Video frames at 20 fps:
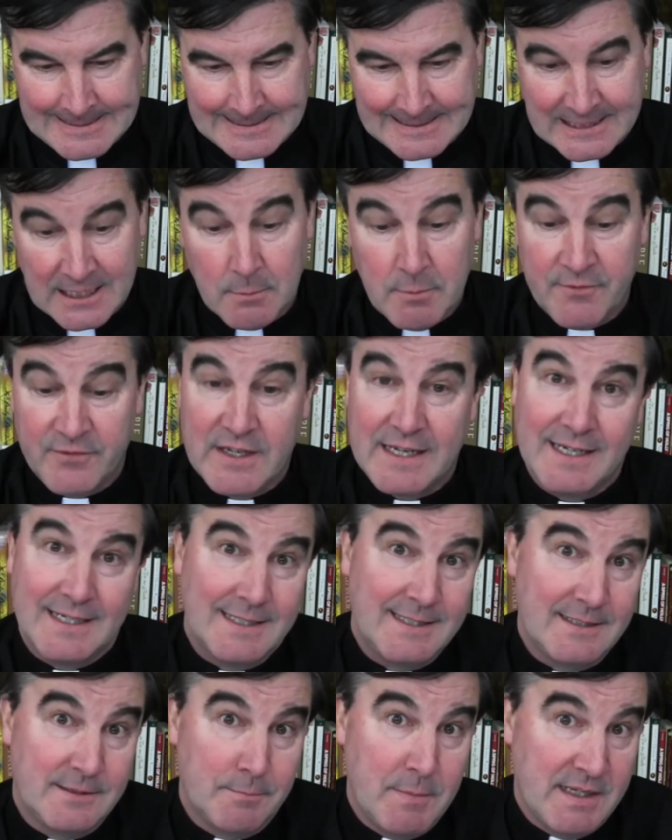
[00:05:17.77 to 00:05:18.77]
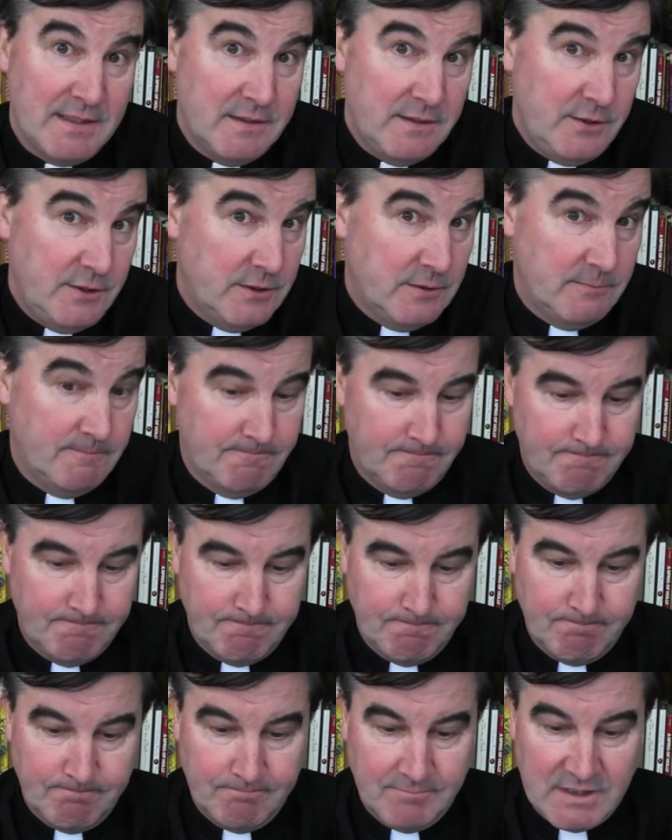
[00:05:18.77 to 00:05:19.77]
Some have taken his message and
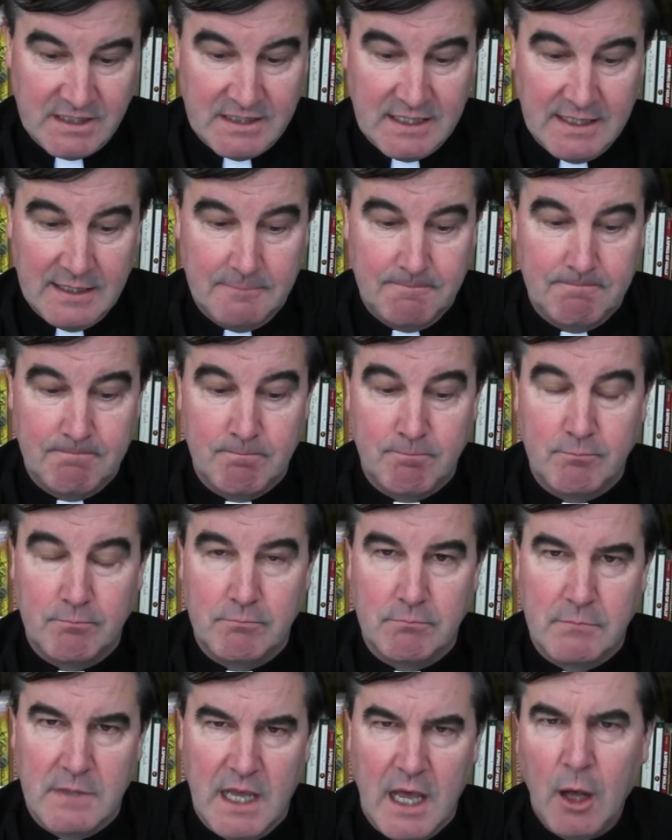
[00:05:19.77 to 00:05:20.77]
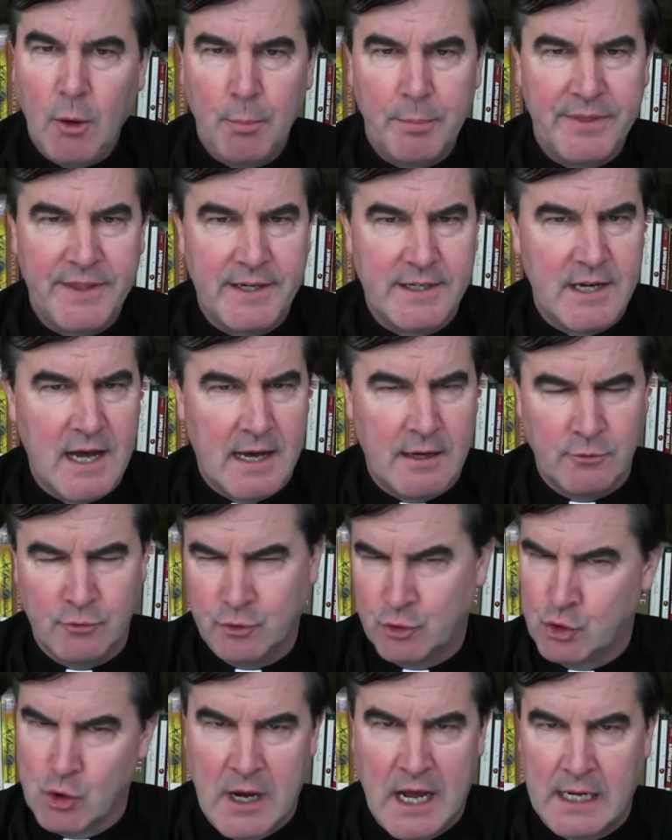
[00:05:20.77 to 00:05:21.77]
said, help the
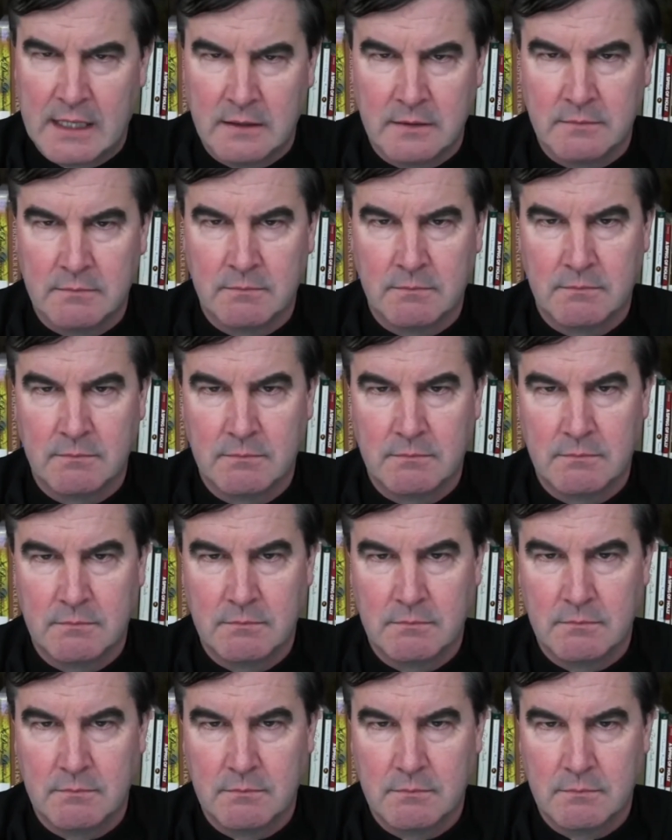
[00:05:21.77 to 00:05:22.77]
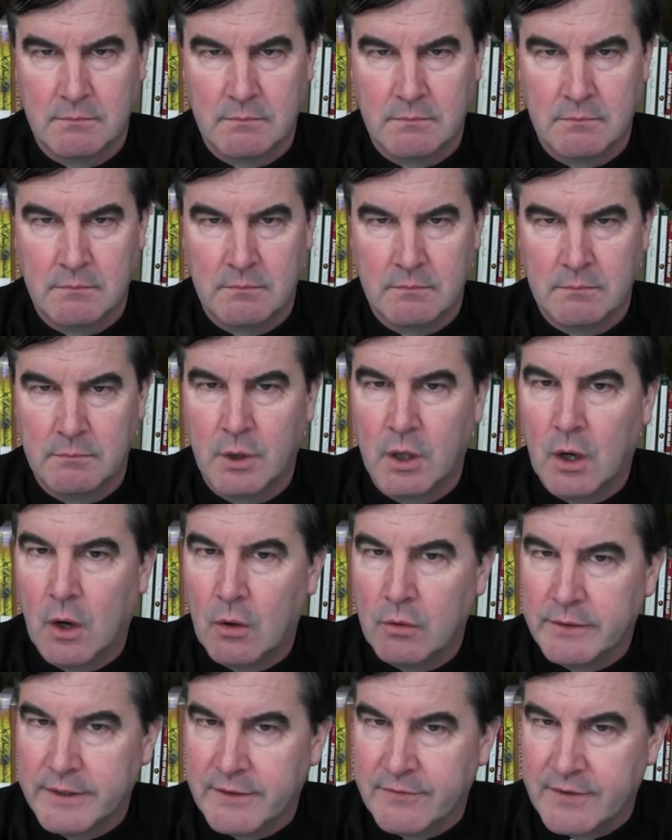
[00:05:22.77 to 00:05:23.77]
downtrodden, but
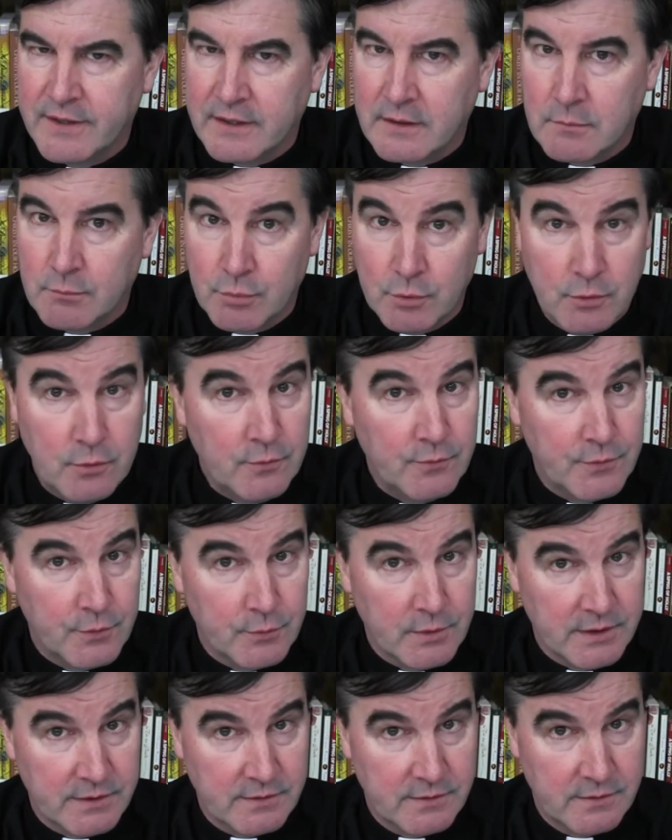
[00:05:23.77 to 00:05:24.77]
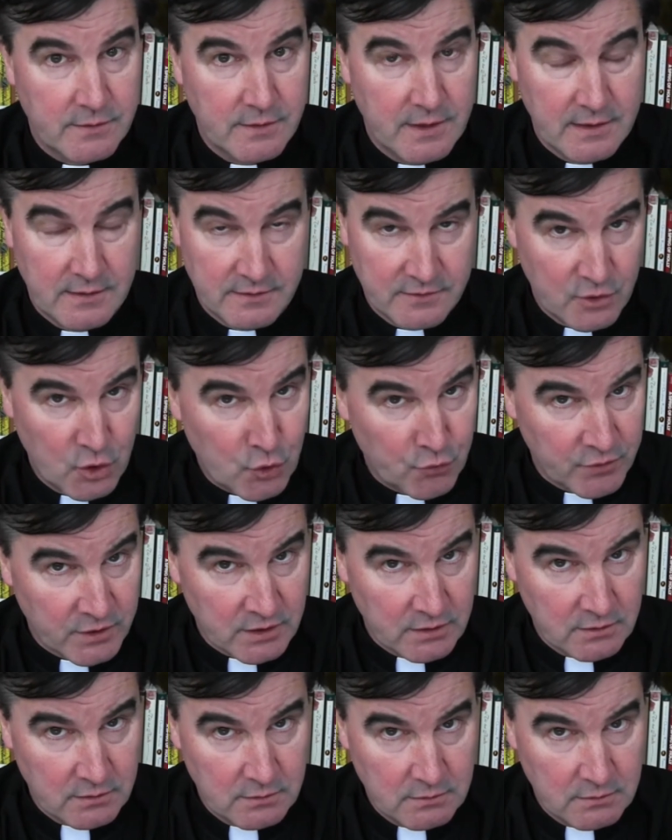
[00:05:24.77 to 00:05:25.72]
only if they can prove to us they deserve it.